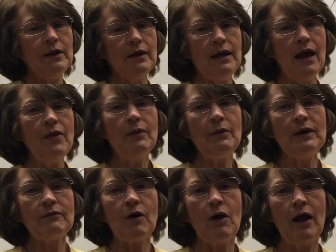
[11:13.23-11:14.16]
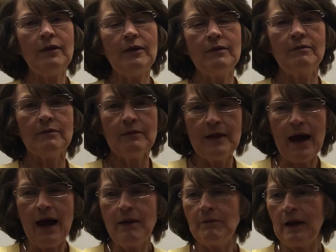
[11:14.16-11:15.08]
Now that we've got
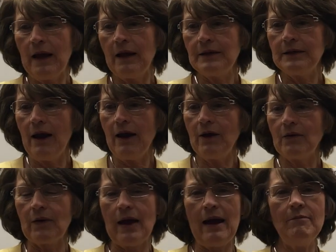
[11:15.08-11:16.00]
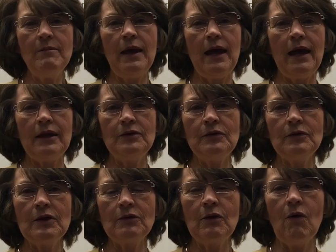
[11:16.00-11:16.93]
that diagram and you
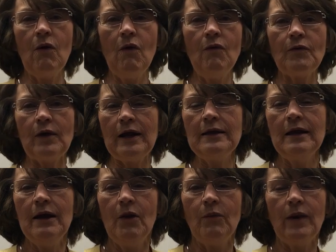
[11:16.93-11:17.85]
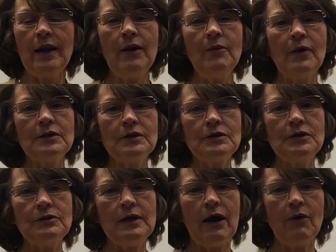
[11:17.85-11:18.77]
can go over it, what I want to
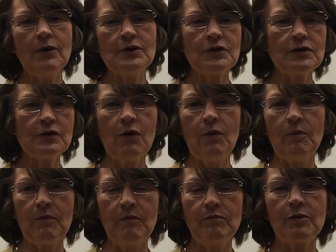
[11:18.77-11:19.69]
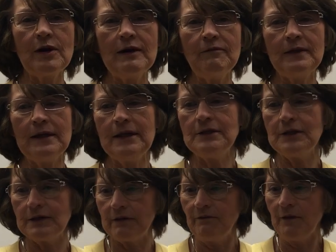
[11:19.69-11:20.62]
do now is just go briefly
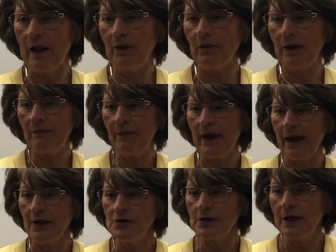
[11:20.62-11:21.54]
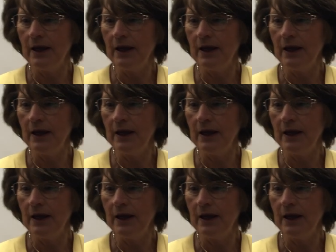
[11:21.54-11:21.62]
to the following page.